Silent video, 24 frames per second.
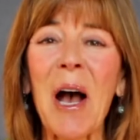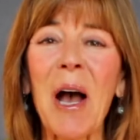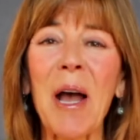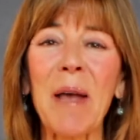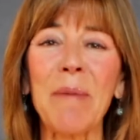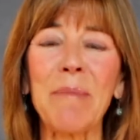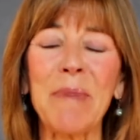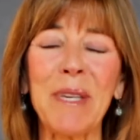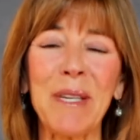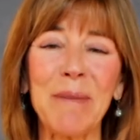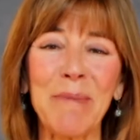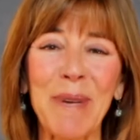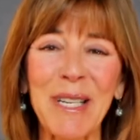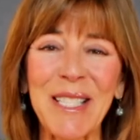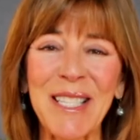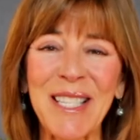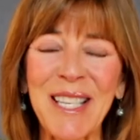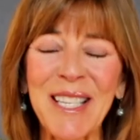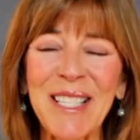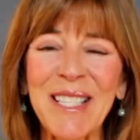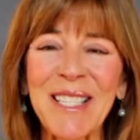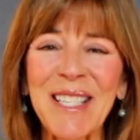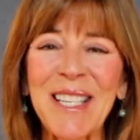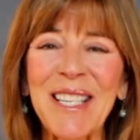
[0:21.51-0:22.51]
I'm in my
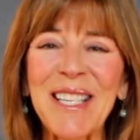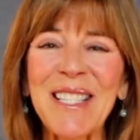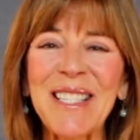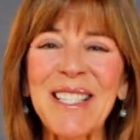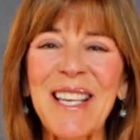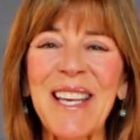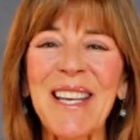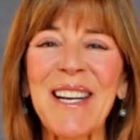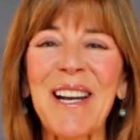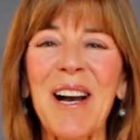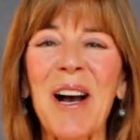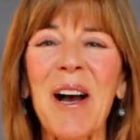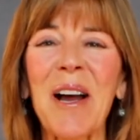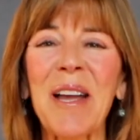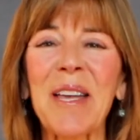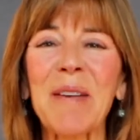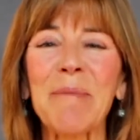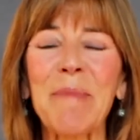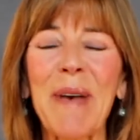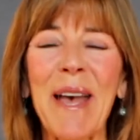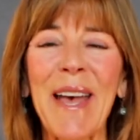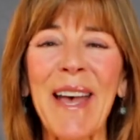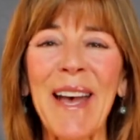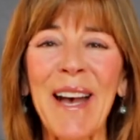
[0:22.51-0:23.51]
60s and I
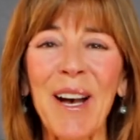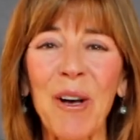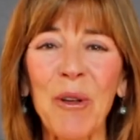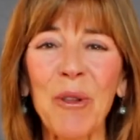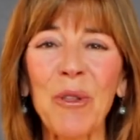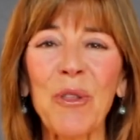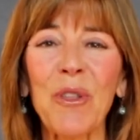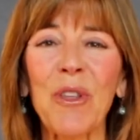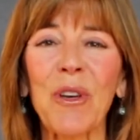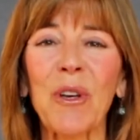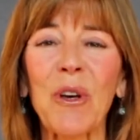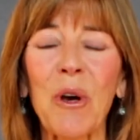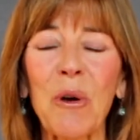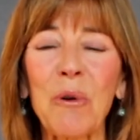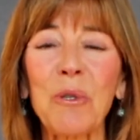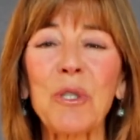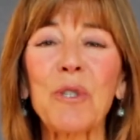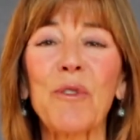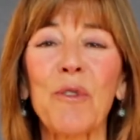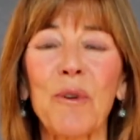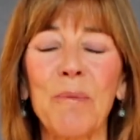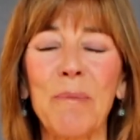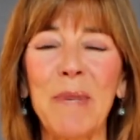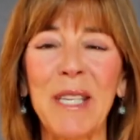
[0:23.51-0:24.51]
am a health
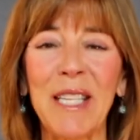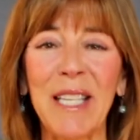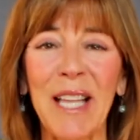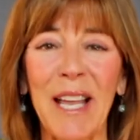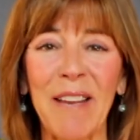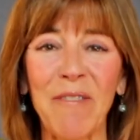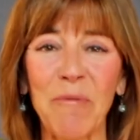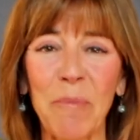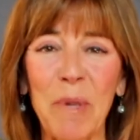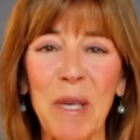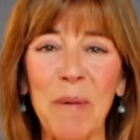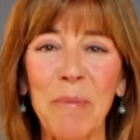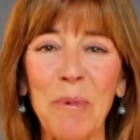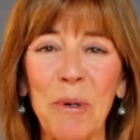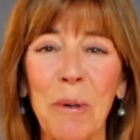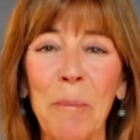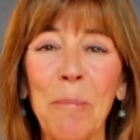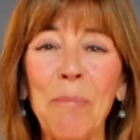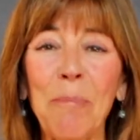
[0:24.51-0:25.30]
coach for midlife people.